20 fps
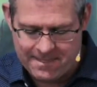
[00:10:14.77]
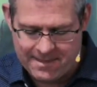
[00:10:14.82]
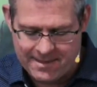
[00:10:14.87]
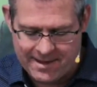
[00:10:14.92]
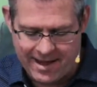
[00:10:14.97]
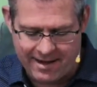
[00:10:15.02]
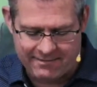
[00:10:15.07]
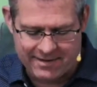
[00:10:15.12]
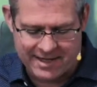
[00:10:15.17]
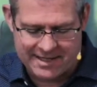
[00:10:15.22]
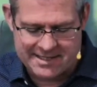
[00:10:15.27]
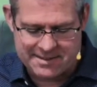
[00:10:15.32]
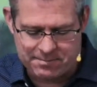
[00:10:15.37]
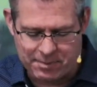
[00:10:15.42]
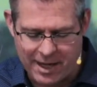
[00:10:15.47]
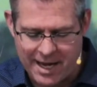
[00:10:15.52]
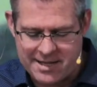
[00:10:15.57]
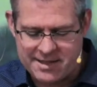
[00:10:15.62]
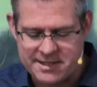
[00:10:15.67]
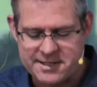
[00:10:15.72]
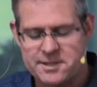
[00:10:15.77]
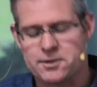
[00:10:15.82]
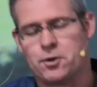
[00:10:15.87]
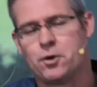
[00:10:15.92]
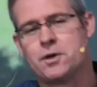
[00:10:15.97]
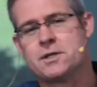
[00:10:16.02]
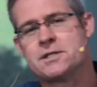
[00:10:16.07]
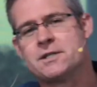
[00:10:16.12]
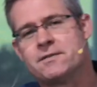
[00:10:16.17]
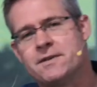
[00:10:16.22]
Having explained the
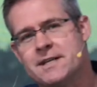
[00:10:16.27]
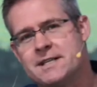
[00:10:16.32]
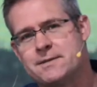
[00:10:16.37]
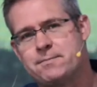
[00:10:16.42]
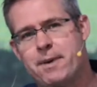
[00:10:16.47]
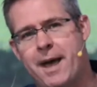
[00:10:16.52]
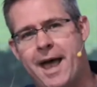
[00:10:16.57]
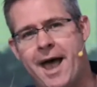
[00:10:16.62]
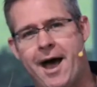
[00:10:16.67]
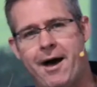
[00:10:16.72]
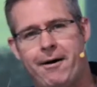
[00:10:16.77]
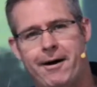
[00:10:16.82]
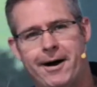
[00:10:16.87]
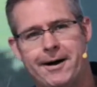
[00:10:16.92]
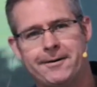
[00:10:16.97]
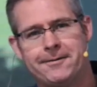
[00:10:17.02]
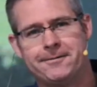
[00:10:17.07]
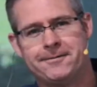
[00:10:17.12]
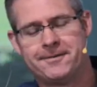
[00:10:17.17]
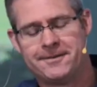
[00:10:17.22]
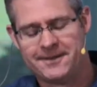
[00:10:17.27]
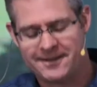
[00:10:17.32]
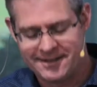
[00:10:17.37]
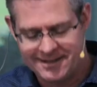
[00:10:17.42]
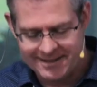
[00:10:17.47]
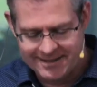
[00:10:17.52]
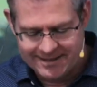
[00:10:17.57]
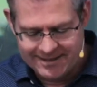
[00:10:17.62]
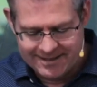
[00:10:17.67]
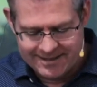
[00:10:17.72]
source of his power,
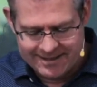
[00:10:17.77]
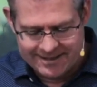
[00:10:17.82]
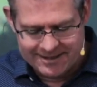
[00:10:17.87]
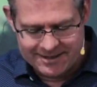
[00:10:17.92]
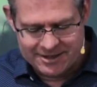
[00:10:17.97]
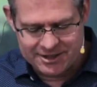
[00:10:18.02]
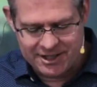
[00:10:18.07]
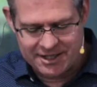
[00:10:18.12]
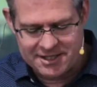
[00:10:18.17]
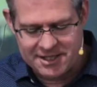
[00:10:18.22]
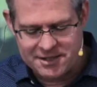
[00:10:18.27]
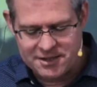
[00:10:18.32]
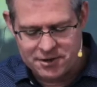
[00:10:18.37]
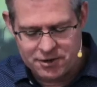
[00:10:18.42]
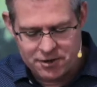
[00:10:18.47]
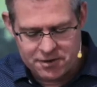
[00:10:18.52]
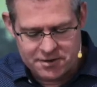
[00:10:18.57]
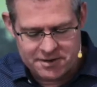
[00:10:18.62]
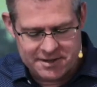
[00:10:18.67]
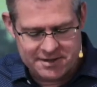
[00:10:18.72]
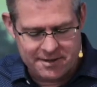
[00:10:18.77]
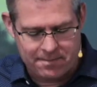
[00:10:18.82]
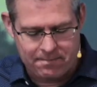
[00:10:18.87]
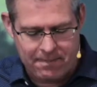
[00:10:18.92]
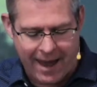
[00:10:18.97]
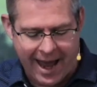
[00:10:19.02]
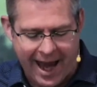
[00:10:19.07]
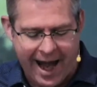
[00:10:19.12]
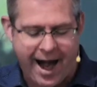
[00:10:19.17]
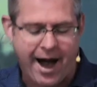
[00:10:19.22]
Jesus uses a
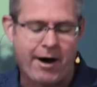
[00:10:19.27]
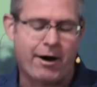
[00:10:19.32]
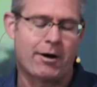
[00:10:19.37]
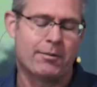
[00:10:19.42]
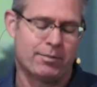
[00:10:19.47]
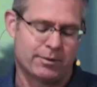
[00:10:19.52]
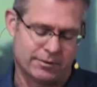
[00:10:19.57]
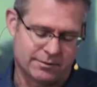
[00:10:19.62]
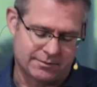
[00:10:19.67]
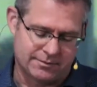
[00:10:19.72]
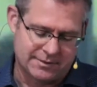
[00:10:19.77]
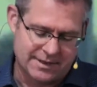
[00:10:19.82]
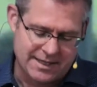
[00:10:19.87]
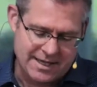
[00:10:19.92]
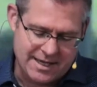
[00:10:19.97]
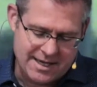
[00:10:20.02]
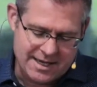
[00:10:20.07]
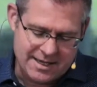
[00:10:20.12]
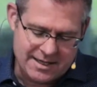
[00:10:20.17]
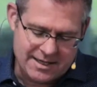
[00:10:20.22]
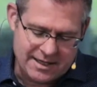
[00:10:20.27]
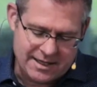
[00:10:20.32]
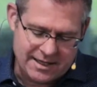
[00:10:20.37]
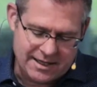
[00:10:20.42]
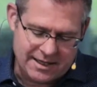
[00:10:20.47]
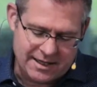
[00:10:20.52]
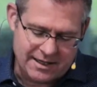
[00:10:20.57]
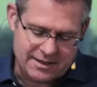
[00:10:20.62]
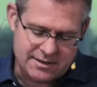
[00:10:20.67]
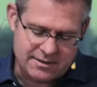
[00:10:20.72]
parable
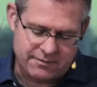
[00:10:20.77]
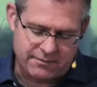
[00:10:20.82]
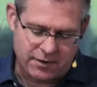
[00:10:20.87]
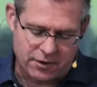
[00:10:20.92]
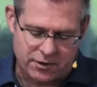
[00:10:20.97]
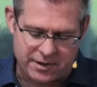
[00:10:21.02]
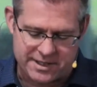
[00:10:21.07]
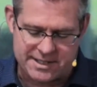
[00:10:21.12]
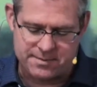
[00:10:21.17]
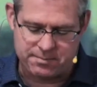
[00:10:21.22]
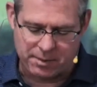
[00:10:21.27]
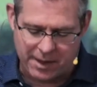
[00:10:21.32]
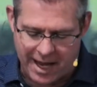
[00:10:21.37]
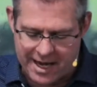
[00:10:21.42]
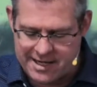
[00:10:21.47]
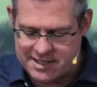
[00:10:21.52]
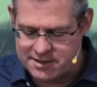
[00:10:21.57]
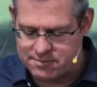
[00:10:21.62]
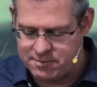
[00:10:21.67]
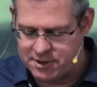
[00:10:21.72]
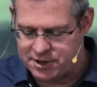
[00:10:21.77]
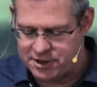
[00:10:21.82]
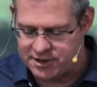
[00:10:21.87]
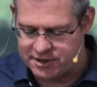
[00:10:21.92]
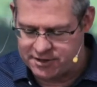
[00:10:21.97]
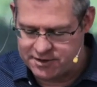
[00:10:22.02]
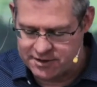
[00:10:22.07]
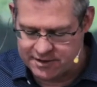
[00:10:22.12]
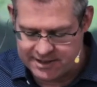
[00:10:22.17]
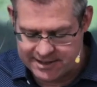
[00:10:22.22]
to further explain his mission,
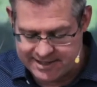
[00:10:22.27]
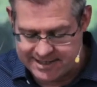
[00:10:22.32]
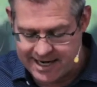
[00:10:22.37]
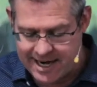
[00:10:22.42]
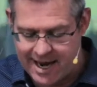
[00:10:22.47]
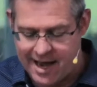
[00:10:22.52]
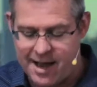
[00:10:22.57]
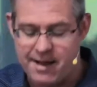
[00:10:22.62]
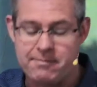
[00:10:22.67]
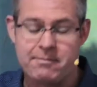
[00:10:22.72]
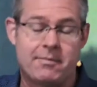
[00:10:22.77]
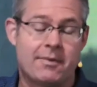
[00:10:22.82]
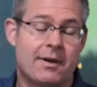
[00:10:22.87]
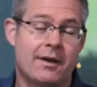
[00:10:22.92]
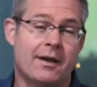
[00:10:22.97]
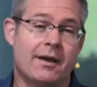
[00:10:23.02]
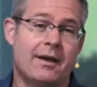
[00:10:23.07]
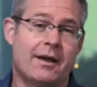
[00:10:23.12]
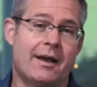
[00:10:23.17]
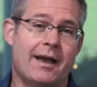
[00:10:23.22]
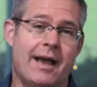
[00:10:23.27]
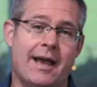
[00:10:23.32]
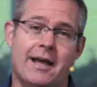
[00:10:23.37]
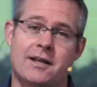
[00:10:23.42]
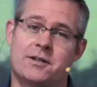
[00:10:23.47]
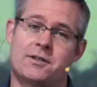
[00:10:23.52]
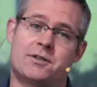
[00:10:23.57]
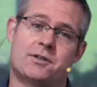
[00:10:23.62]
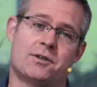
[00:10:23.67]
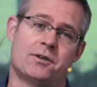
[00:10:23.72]
to disarm
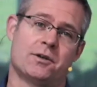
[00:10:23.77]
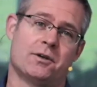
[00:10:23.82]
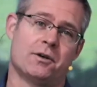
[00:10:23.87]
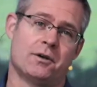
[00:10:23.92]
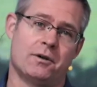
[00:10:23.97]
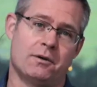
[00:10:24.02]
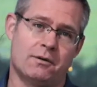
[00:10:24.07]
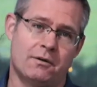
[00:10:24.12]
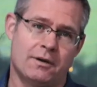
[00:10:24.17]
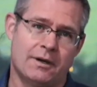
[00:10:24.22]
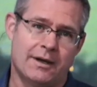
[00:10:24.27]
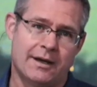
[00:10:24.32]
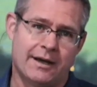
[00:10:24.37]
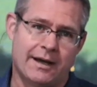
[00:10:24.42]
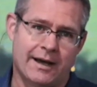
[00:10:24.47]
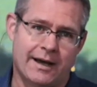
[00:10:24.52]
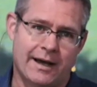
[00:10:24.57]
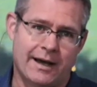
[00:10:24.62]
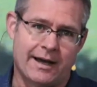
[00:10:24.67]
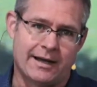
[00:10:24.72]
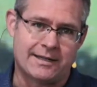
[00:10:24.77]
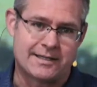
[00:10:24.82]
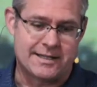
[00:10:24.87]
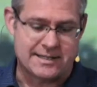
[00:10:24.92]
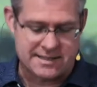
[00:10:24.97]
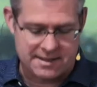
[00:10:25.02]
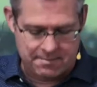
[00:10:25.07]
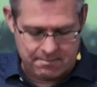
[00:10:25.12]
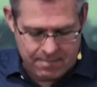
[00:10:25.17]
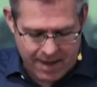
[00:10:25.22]
and to uh,
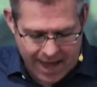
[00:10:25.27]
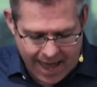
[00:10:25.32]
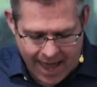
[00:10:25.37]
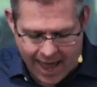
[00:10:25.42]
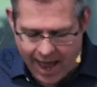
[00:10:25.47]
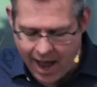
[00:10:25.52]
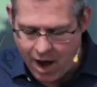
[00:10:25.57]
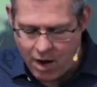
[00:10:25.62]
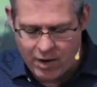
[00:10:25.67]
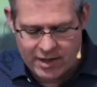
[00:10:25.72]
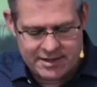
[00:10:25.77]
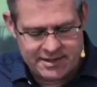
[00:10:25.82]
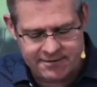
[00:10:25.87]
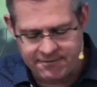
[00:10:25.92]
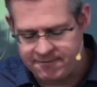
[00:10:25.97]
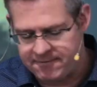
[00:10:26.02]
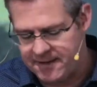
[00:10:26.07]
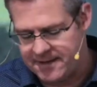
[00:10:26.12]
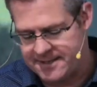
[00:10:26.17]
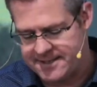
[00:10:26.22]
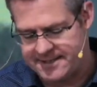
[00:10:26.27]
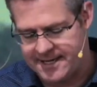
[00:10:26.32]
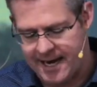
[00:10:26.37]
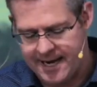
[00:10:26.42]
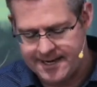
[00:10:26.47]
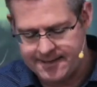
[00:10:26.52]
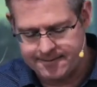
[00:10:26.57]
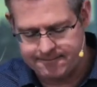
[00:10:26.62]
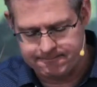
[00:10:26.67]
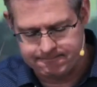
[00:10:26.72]
disempower, defeat
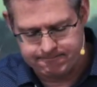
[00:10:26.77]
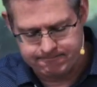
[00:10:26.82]
Satan.